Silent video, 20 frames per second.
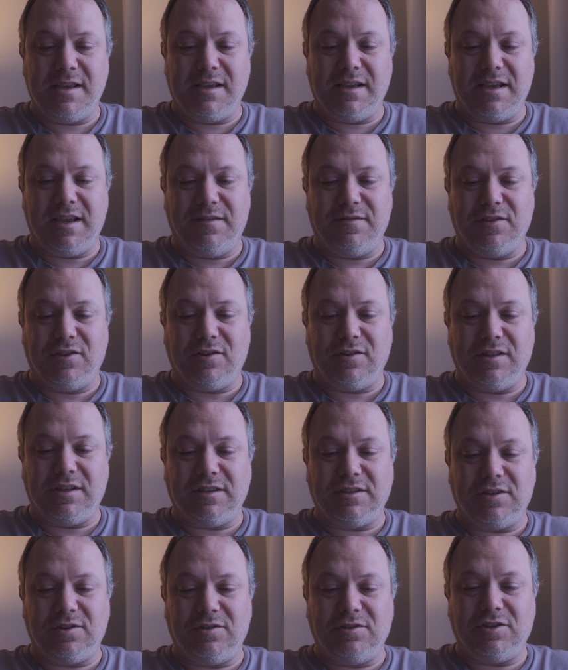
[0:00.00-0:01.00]
even though they're
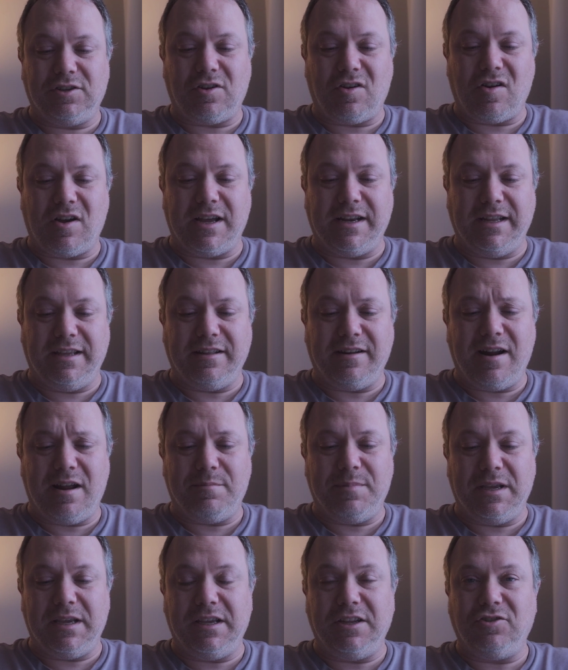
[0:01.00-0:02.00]
so tiny. They're a
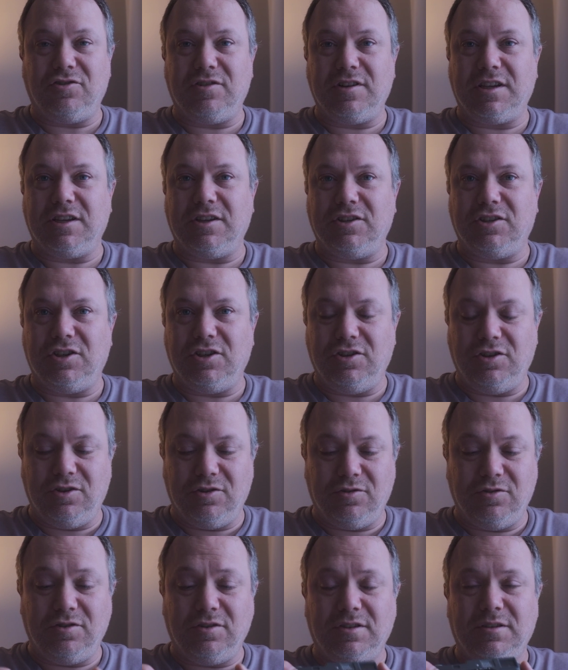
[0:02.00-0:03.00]
bit intricate to
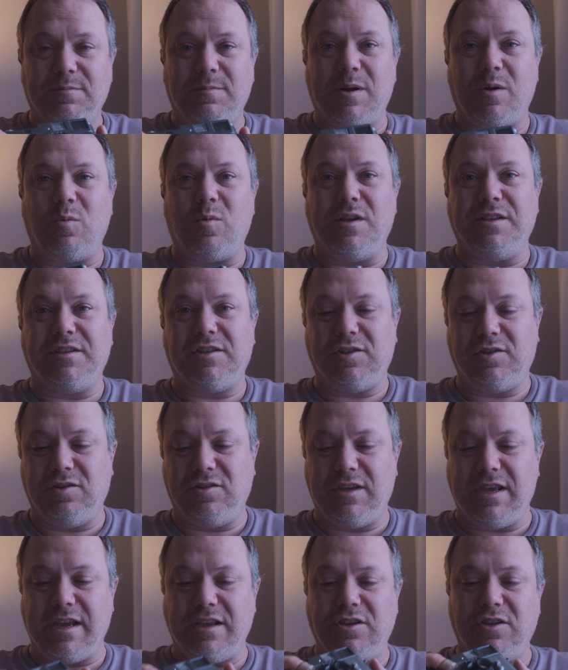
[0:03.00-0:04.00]
use, but once you
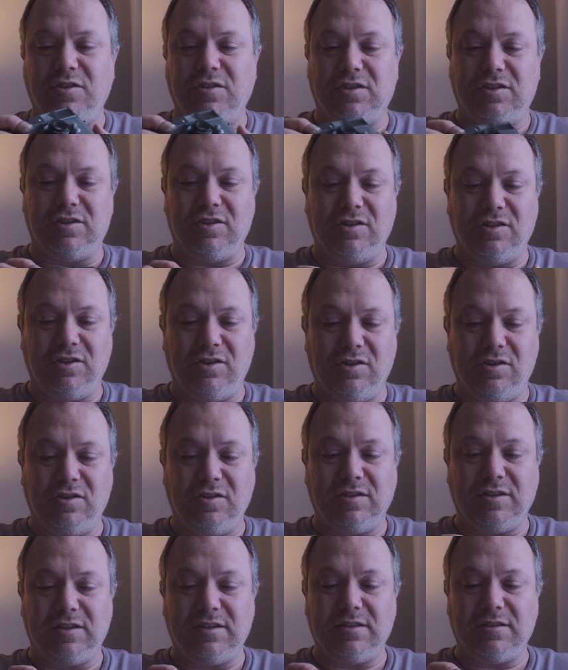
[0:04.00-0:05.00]
get used to the
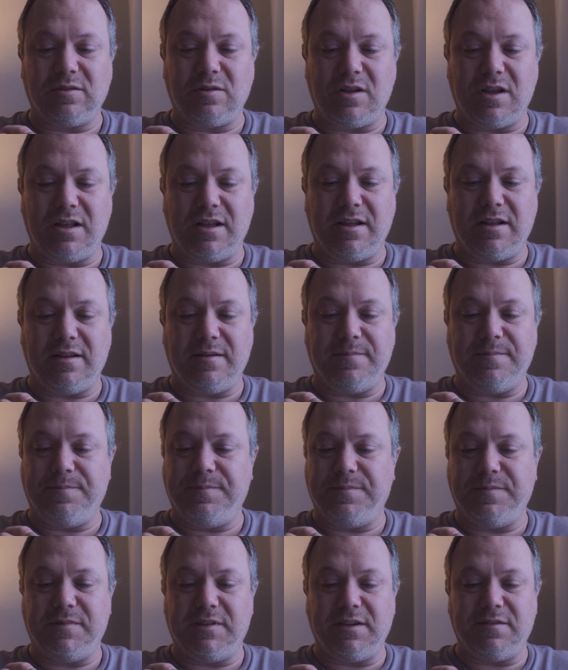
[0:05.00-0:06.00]
use,
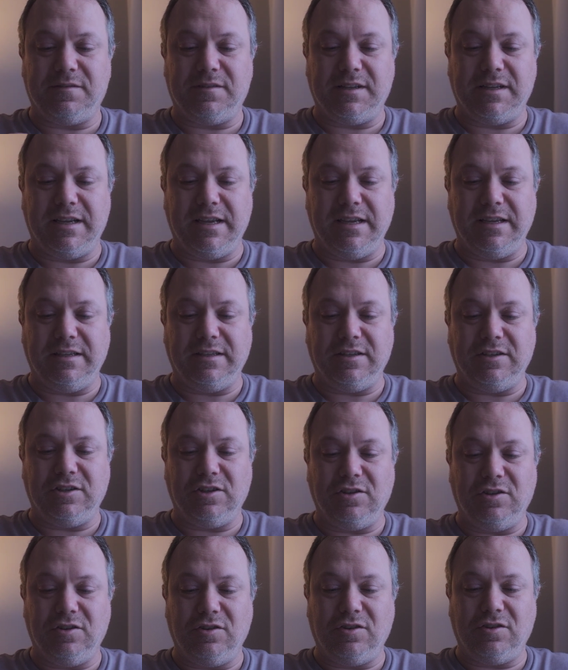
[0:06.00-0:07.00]
definitely easy
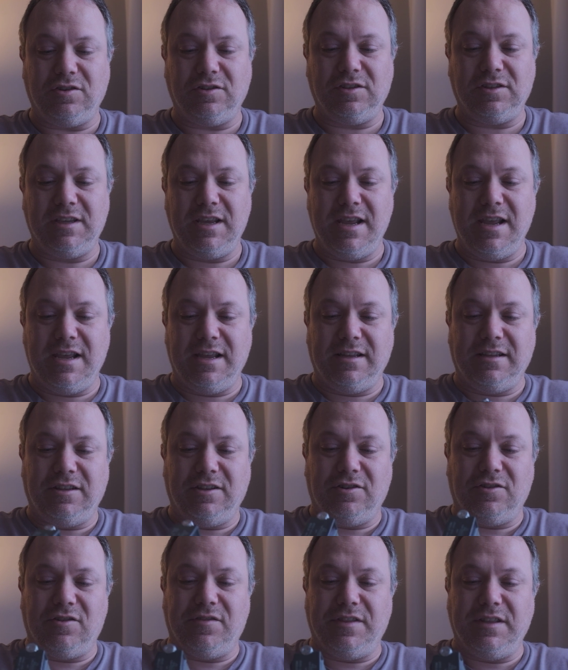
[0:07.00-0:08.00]
to use.
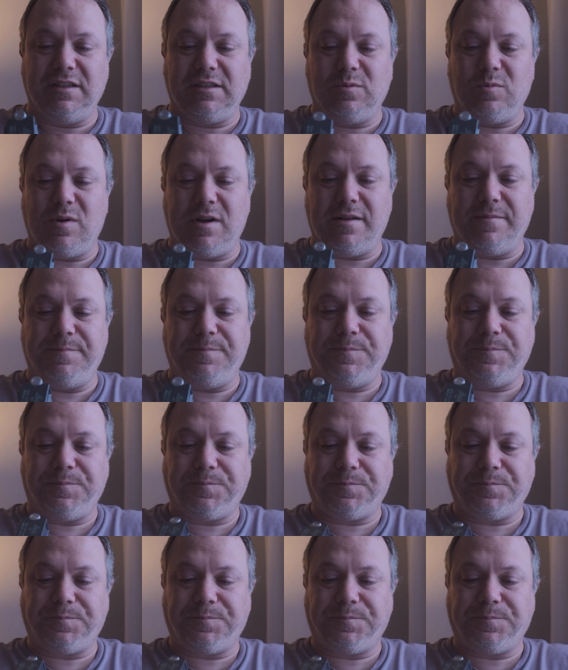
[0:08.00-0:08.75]
On this one,